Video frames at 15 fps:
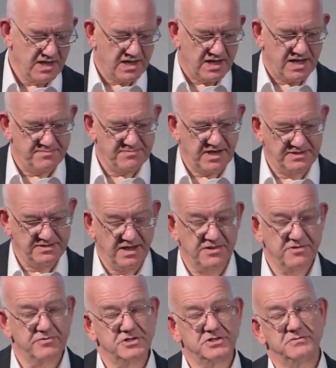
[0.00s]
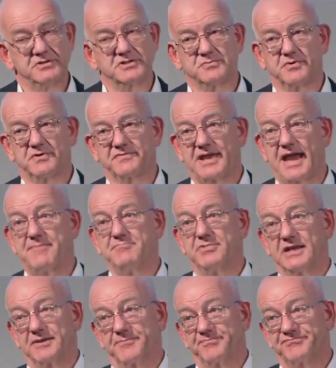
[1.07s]
Another issue is the one of
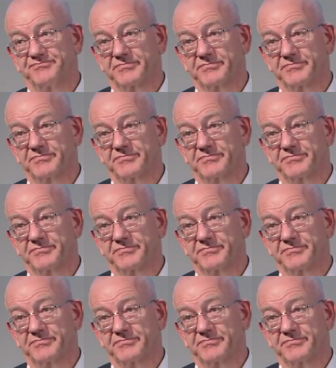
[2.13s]
gambling